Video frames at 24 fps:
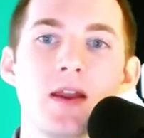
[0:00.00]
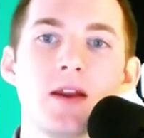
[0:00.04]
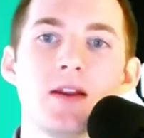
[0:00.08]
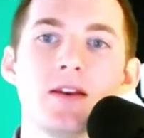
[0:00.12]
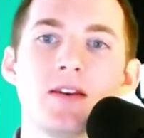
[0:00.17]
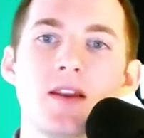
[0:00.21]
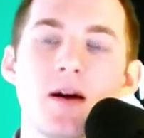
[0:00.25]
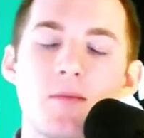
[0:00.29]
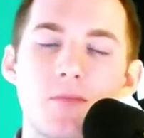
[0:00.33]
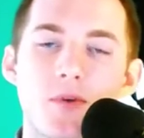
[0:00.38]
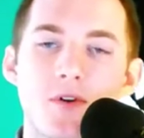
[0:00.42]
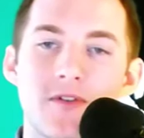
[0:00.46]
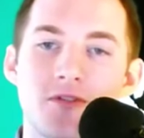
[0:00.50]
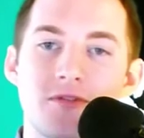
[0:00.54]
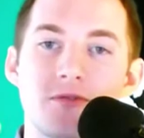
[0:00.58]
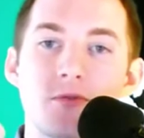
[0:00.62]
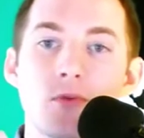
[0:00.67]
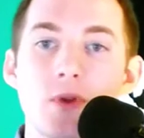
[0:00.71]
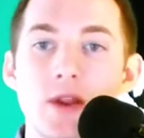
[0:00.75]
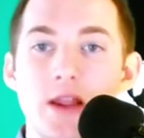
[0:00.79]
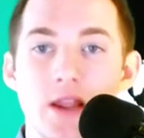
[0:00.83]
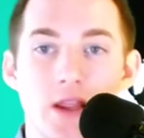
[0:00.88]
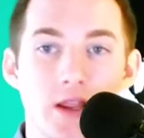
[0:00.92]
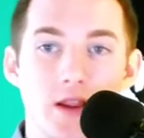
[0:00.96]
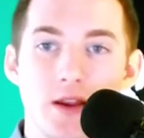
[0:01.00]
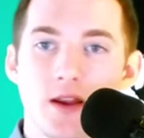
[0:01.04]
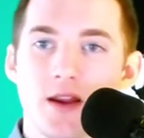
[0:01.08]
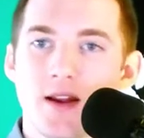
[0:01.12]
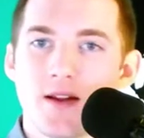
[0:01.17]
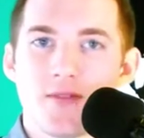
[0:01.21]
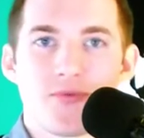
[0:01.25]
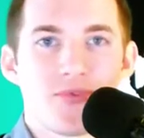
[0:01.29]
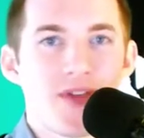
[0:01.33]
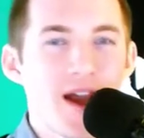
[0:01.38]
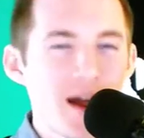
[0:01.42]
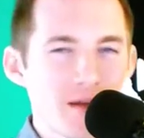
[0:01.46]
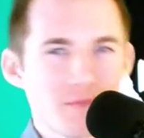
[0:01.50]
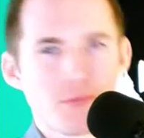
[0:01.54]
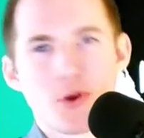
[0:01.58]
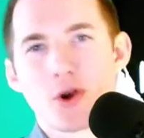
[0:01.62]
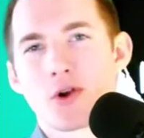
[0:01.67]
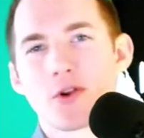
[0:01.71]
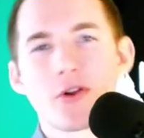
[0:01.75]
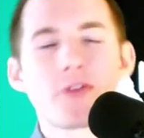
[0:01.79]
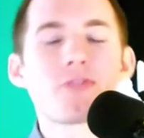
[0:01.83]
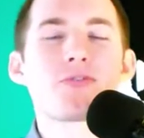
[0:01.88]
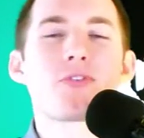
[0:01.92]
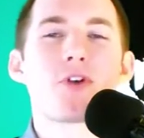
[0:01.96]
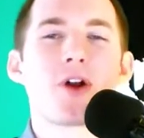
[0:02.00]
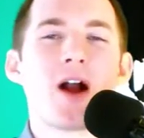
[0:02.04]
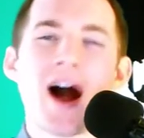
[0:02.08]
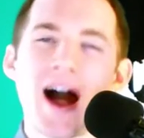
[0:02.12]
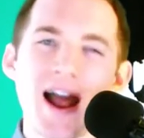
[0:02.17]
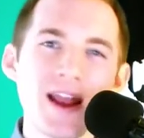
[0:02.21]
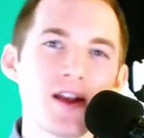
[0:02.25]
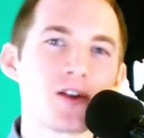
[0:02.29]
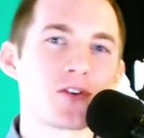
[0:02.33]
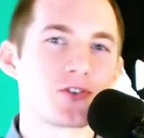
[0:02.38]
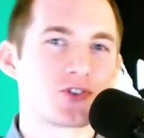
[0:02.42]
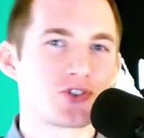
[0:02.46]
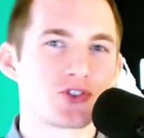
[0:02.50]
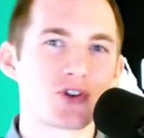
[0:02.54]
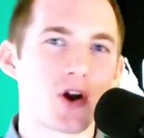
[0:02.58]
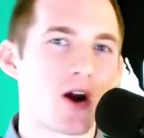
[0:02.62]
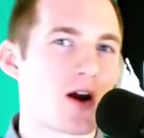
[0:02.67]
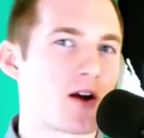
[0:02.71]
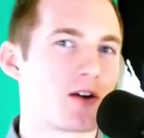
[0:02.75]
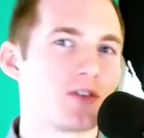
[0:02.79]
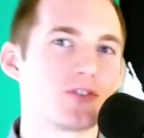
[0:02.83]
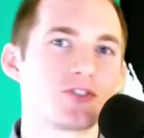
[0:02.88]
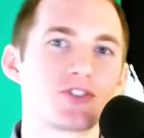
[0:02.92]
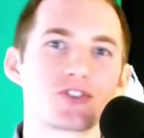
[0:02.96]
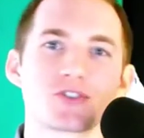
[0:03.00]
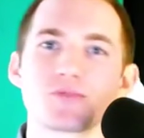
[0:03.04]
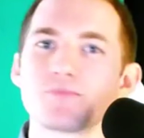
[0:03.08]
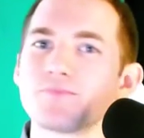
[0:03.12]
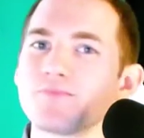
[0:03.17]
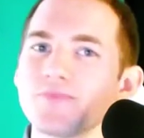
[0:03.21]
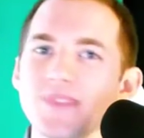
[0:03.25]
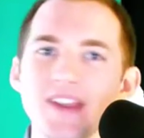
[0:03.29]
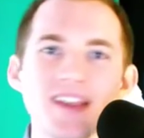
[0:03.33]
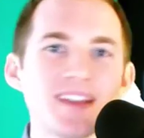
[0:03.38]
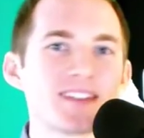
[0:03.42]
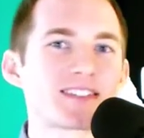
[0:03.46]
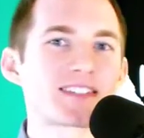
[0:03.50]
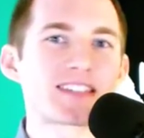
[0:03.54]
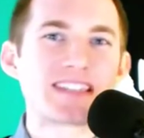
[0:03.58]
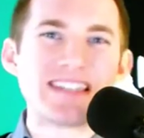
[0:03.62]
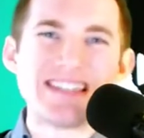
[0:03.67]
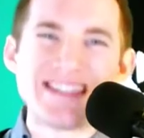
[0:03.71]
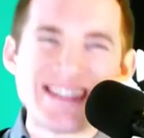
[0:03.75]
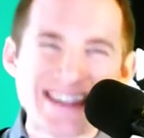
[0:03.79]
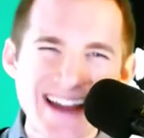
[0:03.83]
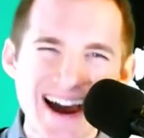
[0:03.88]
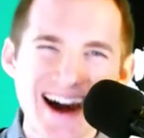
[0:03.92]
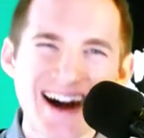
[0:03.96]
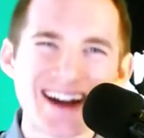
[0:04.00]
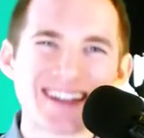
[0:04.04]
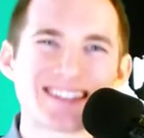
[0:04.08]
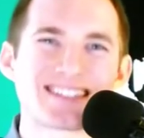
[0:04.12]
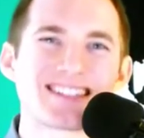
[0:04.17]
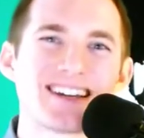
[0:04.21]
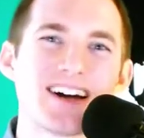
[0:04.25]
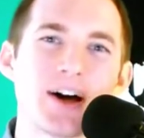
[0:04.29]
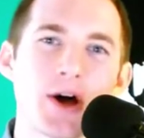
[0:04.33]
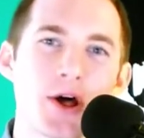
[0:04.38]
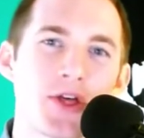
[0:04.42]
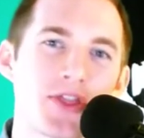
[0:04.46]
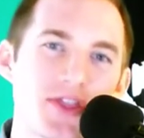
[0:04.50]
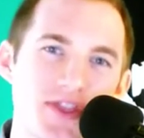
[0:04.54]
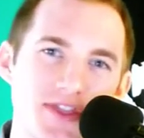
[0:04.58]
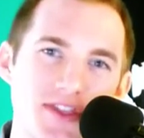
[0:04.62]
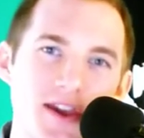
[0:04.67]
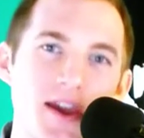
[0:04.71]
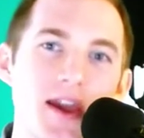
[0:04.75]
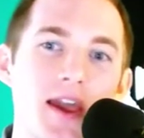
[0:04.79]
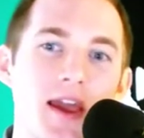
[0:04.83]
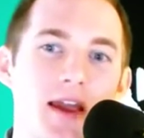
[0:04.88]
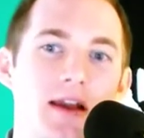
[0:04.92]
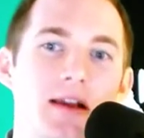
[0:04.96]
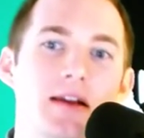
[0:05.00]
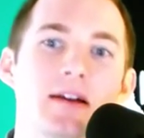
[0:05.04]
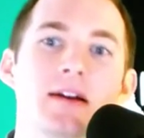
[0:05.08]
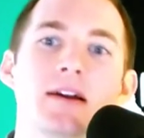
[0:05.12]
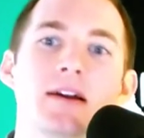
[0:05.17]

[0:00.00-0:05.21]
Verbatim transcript: Number three, that murder for hire charge. It's not a thing.